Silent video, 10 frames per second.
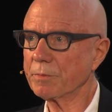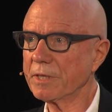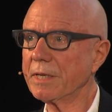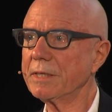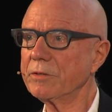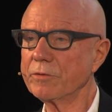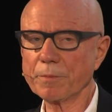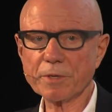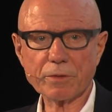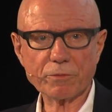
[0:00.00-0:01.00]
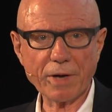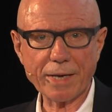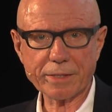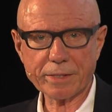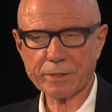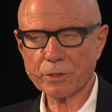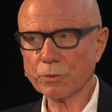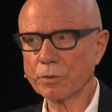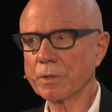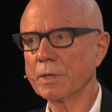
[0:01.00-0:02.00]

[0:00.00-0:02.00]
But they did something radically new.